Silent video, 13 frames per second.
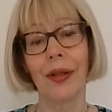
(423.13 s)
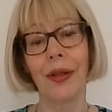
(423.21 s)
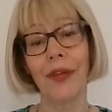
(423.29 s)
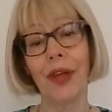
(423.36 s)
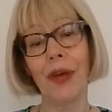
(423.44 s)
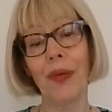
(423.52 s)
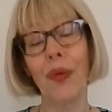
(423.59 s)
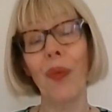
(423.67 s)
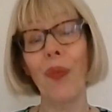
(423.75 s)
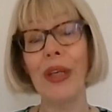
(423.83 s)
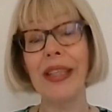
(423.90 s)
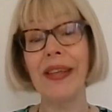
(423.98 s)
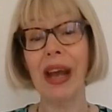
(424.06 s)
So
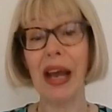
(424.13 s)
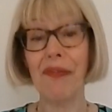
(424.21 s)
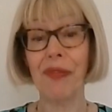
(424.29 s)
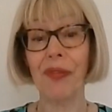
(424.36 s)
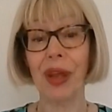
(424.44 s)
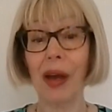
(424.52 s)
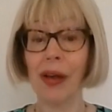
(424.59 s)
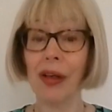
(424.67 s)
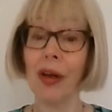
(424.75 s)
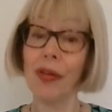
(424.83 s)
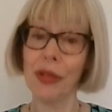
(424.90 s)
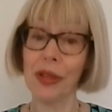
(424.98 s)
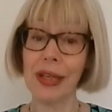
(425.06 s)
we have
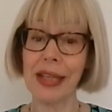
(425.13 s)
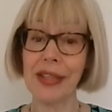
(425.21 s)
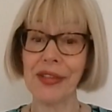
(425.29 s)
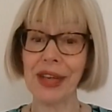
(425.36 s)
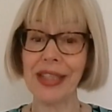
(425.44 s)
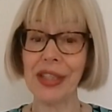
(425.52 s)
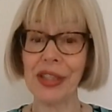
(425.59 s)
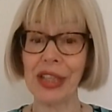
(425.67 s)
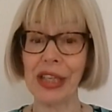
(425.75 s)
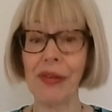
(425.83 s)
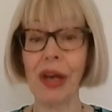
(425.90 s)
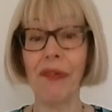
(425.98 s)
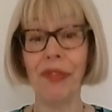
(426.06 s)
got a
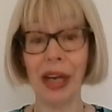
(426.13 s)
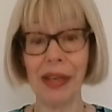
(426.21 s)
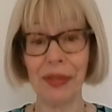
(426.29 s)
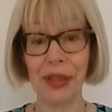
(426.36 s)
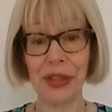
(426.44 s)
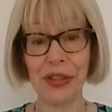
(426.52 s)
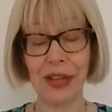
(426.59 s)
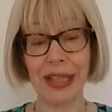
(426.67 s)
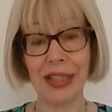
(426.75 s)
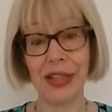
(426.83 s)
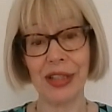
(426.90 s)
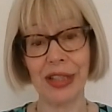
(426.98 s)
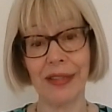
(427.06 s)
strategy, a 5-year
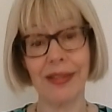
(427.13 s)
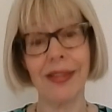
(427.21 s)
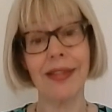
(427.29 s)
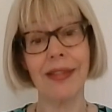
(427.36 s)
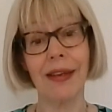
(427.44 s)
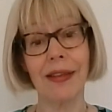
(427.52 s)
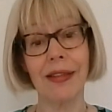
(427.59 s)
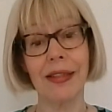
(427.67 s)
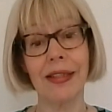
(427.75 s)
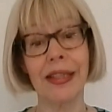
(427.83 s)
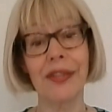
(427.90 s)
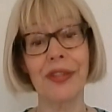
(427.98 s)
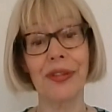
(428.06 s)
strategy that started
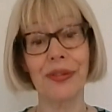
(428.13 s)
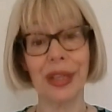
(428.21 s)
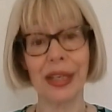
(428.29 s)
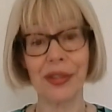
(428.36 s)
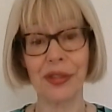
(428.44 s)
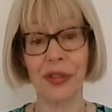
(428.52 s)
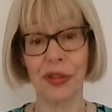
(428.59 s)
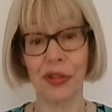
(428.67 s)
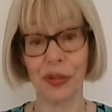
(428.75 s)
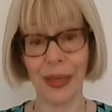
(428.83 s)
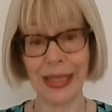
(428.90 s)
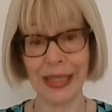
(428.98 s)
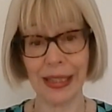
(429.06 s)
in
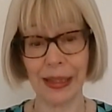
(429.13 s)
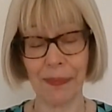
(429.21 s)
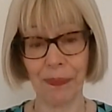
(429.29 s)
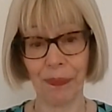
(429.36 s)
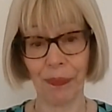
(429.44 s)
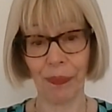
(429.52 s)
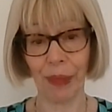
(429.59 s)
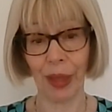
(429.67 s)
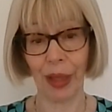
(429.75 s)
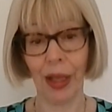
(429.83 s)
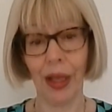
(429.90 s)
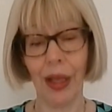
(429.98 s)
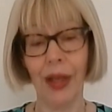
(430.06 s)
2020.
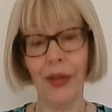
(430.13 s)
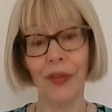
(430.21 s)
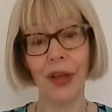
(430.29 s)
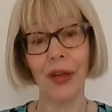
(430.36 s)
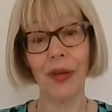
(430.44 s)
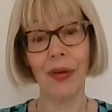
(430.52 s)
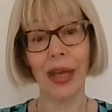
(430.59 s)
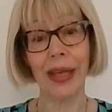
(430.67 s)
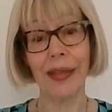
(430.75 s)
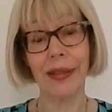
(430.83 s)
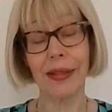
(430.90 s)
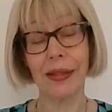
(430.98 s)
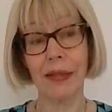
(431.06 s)
So
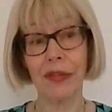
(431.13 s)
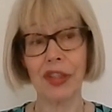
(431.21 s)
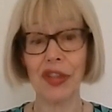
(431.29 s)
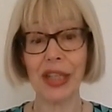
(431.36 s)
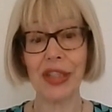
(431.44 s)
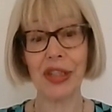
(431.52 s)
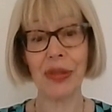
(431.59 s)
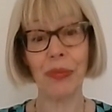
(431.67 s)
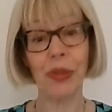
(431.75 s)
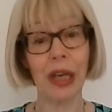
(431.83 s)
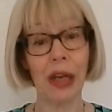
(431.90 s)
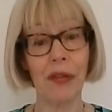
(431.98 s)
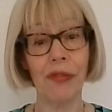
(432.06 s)
the strategy will
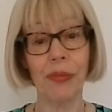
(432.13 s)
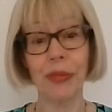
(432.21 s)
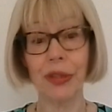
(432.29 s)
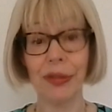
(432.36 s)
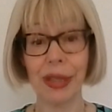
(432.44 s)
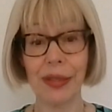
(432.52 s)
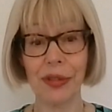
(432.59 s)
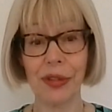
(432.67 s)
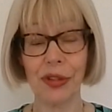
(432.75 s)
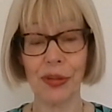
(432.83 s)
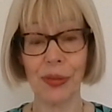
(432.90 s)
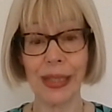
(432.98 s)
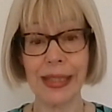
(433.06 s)
go from
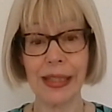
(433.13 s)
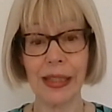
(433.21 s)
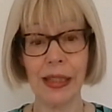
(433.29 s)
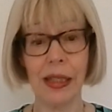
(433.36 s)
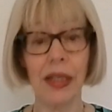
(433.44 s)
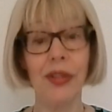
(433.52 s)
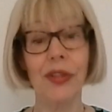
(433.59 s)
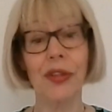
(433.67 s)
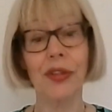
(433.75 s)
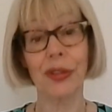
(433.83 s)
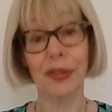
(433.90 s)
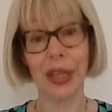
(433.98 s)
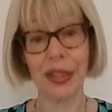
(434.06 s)
2020 to
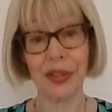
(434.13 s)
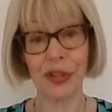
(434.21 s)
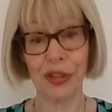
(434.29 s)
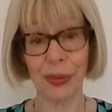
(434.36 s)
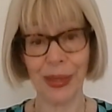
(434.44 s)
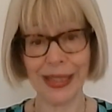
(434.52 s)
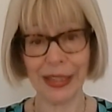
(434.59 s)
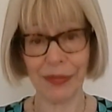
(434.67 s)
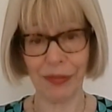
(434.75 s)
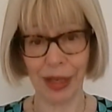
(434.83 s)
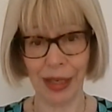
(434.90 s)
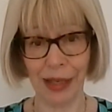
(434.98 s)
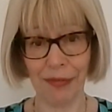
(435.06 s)

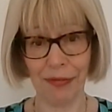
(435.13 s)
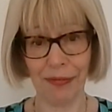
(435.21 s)
2025.